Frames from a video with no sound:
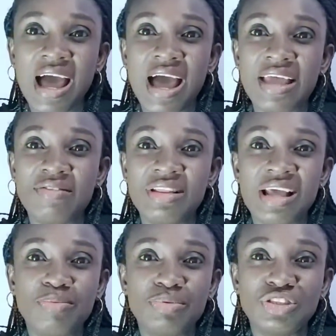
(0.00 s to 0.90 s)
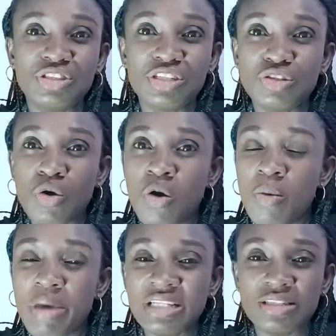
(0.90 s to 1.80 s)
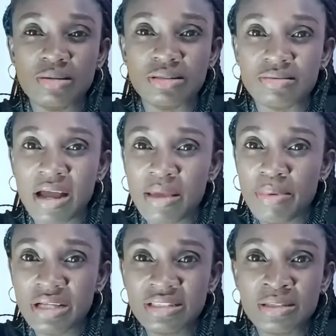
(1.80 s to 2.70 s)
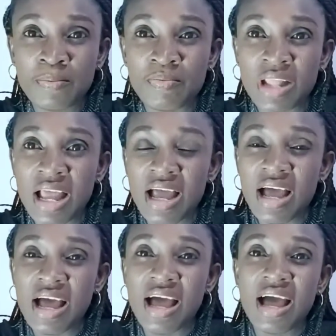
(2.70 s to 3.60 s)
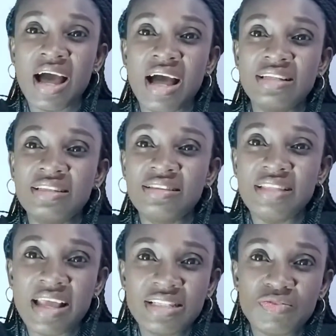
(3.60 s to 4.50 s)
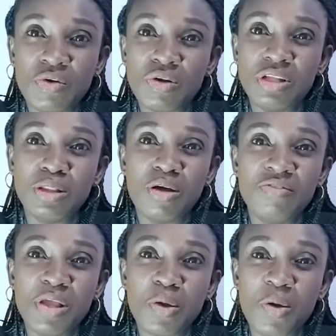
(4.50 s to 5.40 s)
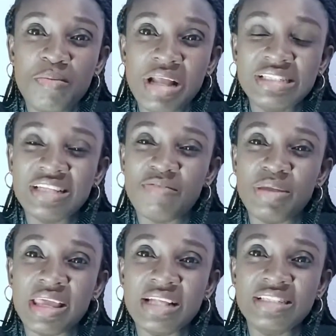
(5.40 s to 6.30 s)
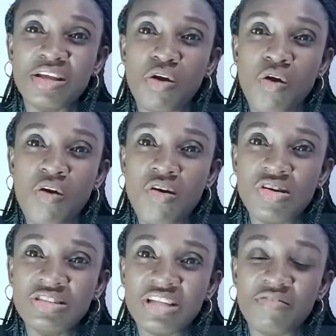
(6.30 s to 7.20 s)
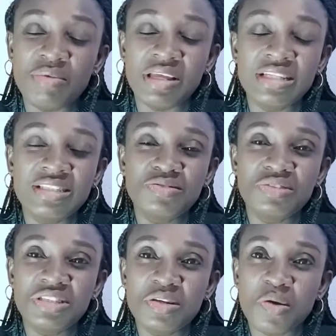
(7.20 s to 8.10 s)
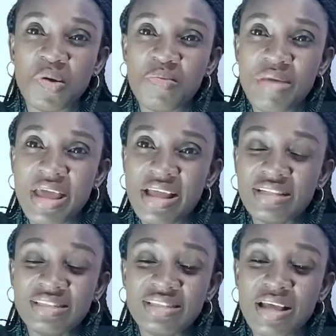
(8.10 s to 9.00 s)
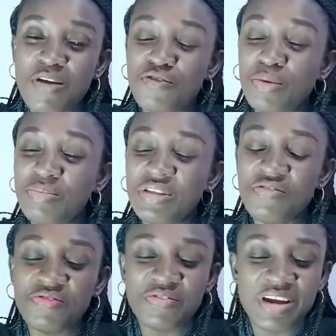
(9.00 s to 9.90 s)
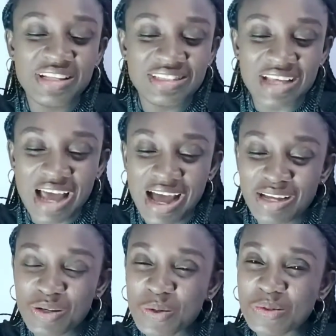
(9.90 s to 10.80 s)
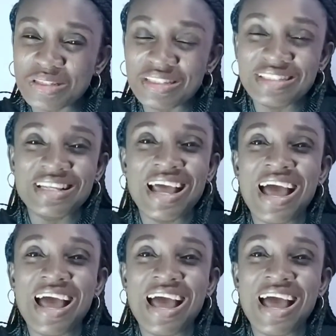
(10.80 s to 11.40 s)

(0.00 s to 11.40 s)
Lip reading: I really appreciate all my subscribers. And thanks for all the lovely comments. I've been getting calls, I've been getting written comments from different angles.